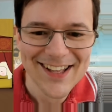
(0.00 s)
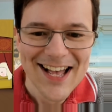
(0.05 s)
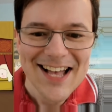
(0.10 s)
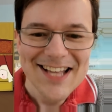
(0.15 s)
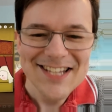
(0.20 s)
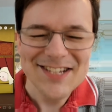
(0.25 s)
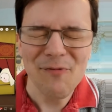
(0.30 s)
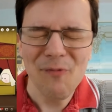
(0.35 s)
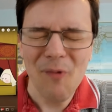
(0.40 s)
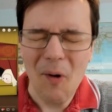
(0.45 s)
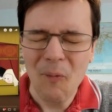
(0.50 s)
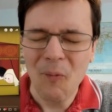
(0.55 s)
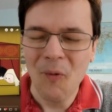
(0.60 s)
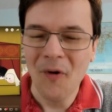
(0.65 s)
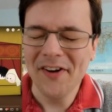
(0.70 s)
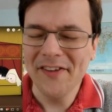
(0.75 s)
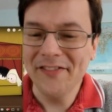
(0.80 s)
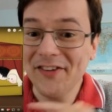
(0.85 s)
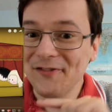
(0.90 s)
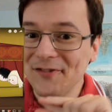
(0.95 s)
So one
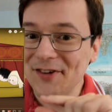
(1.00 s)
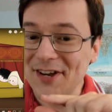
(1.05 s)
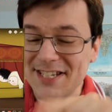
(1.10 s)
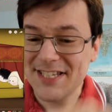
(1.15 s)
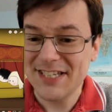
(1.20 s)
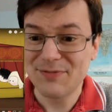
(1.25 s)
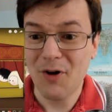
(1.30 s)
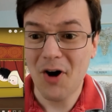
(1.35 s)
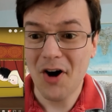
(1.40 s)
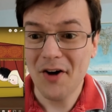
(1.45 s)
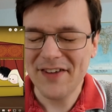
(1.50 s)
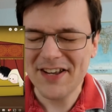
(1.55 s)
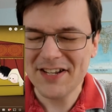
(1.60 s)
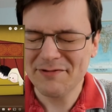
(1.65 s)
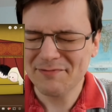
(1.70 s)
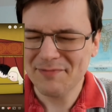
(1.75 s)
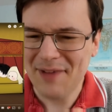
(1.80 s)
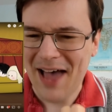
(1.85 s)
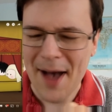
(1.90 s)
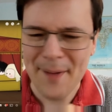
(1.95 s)
of the reasons why this
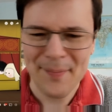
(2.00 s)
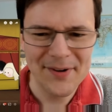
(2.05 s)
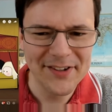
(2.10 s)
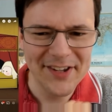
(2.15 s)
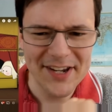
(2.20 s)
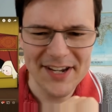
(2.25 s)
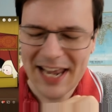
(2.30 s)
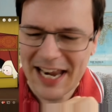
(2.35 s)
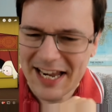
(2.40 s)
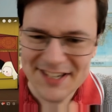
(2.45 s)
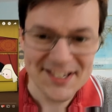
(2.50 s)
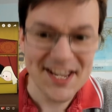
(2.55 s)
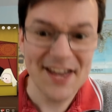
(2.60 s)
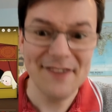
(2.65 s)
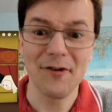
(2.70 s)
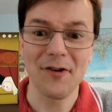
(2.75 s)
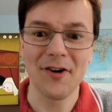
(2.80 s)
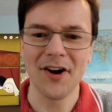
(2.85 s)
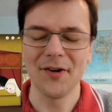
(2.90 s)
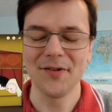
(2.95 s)
happened in
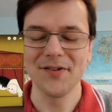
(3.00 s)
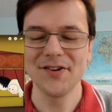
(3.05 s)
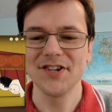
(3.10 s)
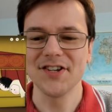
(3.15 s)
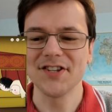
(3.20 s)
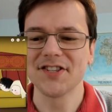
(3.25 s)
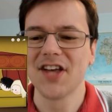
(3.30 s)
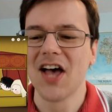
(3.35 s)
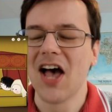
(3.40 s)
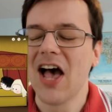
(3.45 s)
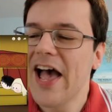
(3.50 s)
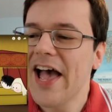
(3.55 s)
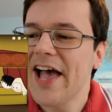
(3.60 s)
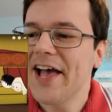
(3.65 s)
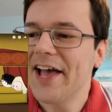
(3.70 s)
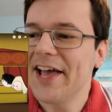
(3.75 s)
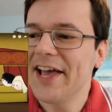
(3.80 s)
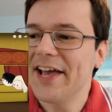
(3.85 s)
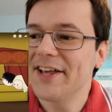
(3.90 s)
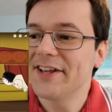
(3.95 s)
several cultures
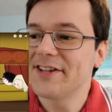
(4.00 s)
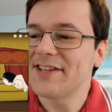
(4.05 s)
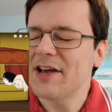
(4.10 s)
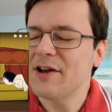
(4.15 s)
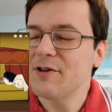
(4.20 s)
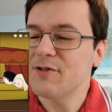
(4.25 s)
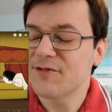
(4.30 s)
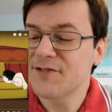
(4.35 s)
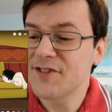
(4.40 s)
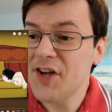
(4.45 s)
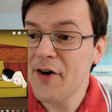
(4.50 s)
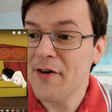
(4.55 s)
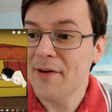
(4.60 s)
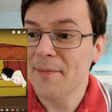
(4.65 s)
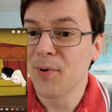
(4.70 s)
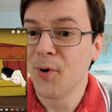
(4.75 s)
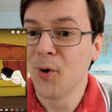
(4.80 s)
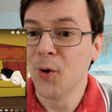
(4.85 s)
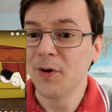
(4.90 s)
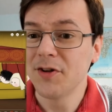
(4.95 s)
is it was so
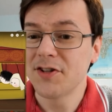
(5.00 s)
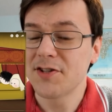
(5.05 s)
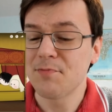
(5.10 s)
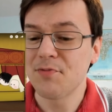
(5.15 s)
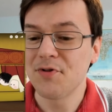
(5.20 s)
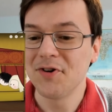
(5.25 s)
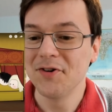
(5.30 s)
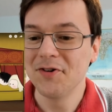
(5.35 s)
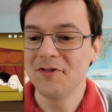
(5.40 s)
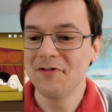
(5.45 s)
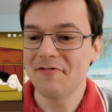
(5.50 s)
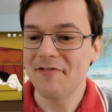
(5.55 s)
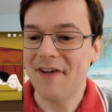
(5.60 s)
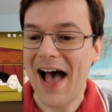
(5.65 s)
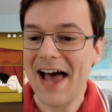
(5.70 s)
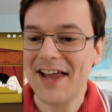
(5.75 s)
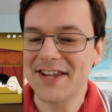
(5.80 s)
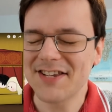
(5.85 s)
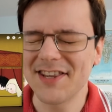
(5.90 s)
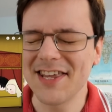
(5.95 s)
important to prove
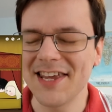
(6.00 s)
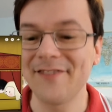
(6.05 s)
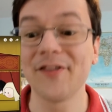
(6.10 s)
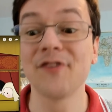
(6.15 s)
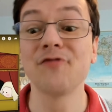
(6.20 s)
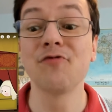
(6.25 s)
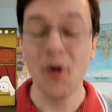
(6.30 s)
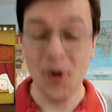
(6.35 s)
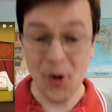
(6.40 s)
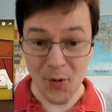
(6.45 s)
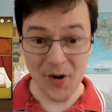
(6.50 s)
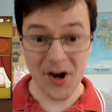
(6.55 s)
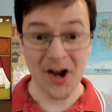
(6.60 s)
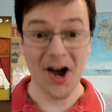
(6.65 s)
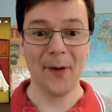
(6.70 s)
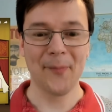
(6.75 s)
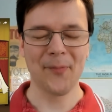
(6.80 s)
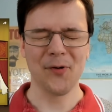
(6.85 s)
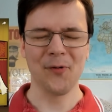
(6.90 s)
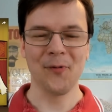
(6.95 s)
that the royal
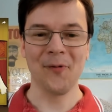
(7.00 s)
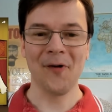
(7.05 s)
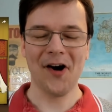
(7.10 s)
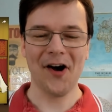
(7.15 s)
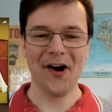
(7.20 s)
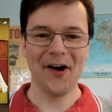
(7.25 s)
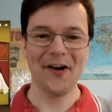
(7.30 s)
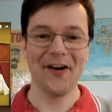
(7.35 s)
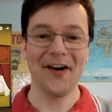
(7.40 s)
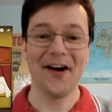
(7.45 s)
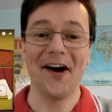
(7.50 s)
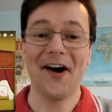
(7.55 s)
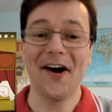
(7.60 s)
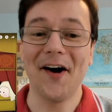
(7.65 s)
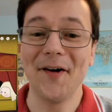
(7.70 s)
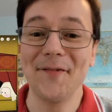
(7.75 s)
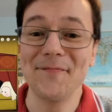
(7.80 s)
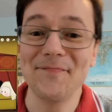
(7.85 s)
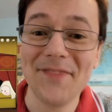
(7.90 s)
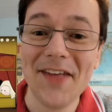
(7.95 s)
couple were,
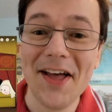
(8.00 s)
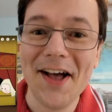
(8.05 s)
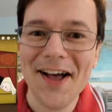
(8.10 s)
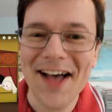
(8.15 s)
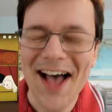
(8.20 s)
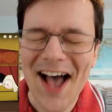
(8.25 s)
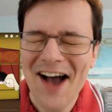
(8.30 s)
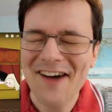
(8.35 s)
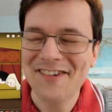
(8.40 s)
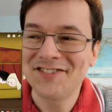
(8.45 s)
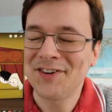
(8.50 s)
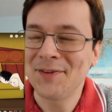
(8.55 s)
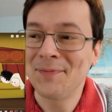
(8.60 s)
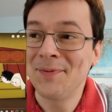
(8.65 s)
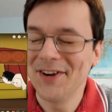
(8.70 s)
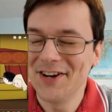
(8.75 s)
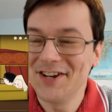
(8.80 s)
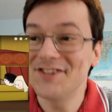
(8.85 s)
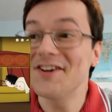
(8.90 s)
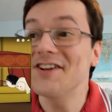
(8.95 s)
how should I put
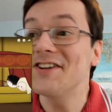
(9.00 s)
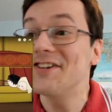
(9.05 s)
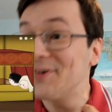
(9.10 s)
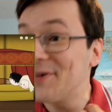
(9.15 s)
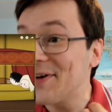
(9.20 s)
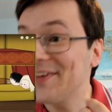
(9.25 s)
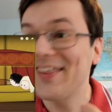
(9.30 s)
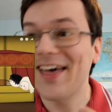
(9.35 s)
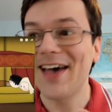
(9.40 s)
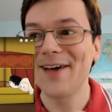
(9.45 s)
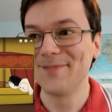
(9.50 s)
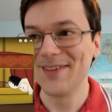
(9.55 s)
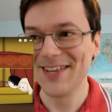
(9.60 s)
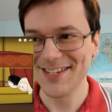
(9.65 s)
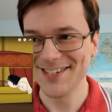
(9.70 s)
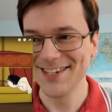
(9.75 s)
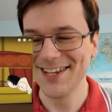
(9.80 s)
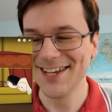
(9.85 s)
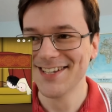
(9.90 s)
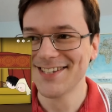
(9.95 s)
it, doing their
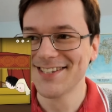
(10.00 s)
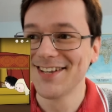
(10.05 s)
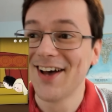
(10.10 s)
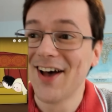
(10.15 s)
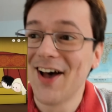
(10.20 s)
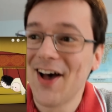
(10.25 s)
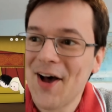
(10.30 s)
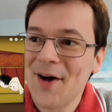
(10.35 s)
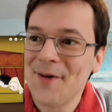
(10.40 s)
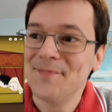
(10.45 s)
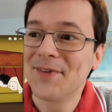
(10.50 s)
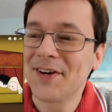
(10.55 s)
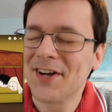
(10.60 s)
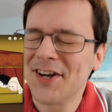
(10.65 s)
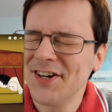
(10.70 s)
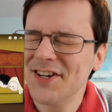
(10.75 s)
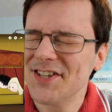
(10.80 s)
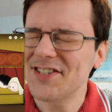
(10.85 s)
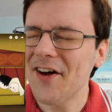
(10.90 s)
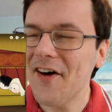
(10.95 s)
business.
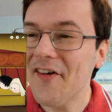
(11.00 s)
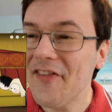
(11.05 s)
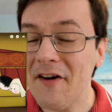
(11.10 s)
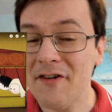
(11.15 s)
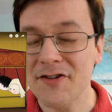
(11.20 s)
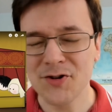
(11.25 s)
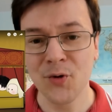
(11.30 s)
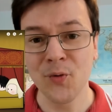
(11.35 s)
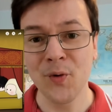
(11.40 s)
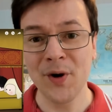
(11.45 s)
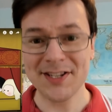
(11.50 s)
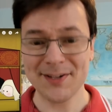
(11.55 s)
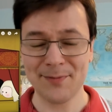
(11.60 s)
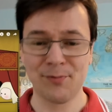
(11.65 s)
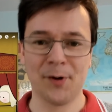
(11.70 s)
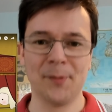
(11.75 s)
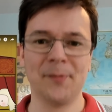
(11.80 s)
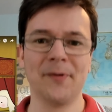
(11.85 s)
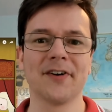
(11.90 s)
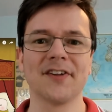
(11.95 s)
Because there was always a
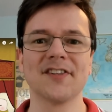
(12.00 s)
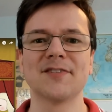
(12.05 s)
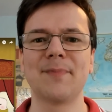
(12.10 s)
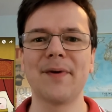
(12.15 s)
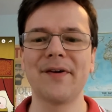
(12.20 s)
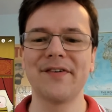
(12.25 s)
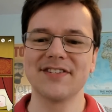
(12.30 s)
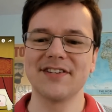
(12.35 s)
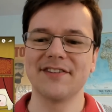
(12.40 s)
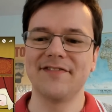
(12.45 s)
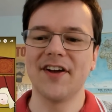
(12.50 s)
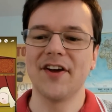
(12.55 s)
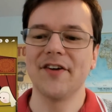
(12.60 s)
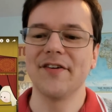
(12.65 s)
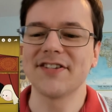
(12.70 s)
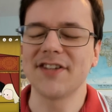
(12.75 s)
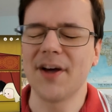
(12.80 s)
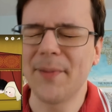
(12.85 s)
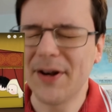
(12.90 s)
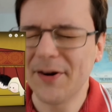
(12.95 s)
problem with conspiracy
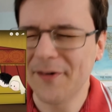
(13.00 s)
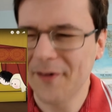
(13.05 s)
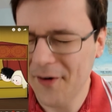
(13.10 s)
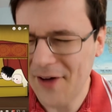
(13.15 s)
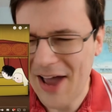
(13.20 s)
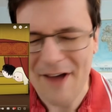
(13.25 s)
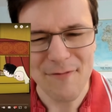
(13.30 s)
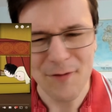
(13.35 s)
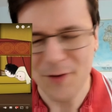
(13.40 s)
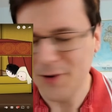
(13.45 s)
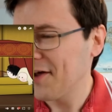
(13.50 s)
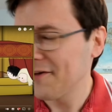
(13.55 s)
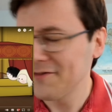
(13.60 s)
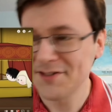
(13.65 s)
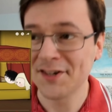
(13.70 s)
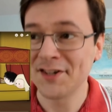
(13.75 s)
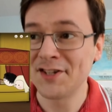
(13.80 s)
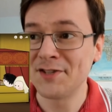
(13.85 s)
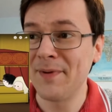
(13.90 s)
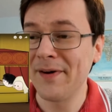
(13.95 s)
theories. I mean, everyone loves a
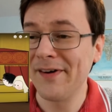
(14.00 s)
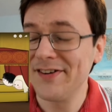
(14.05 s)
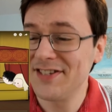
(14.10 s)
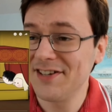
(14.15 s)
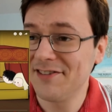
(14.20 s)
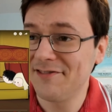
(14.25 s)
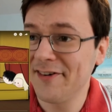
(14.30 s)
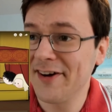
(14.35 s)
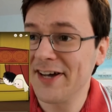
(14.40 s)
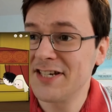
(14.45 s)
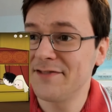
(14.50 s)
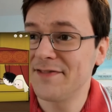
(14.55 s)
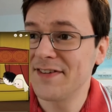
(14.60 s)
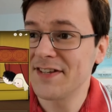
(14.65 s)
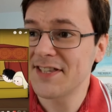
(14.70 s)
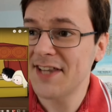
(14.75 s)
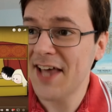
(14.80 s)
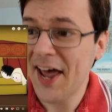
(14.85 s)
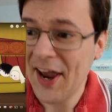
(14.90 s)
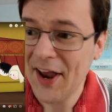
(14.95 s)
conspiracy theory to this
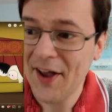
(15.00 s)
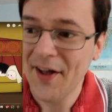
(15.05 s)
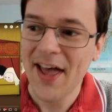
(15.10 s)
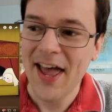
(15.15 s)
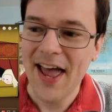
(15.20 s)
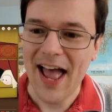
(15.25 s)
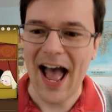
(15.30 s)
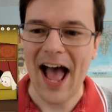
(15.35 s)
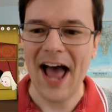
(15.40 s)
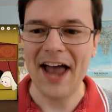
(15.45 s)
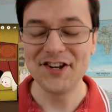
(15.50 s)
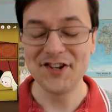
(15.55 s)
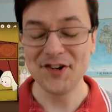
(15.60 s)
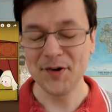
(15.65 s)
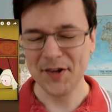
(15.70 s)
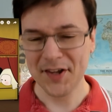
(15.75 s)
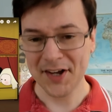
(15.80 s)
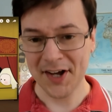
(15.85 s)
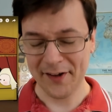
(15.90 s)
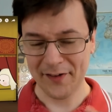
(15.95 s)
day. And during
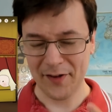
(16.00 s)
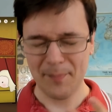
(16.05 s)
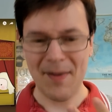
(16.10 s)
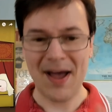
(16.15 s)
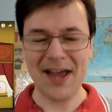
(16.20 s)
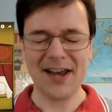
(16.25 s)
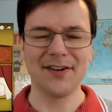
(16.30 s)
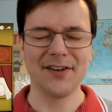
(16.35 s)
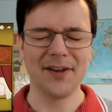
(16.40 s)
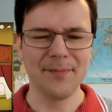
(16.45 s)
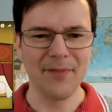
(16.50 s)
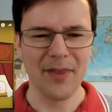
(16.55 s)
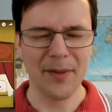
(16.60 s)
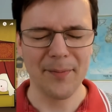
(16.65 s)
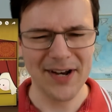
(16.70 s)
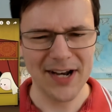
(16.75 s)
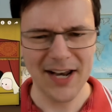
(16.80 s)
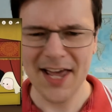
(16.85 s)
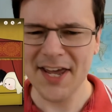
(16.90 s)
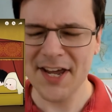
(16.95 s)
the kind of the
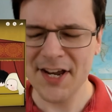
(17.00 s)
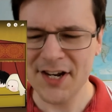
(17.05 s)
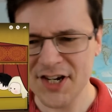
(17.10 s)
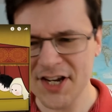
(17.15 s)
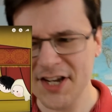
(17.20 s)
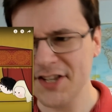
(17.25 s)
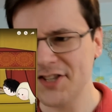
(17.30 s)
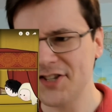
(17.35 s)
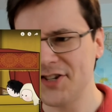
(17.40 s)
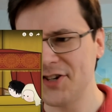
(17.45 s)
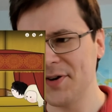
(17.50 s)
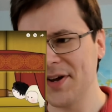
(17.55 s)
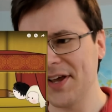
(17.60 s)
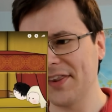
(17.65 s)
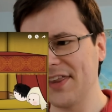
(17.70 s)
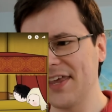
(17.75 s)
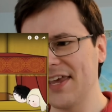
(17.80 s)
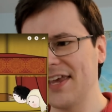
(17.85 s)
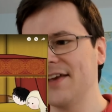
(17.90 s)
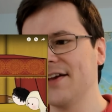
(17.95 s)
Middle Ages, during
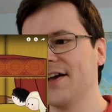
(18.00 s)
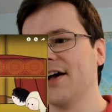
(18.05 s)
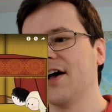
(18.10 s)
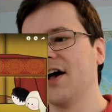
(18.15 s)
the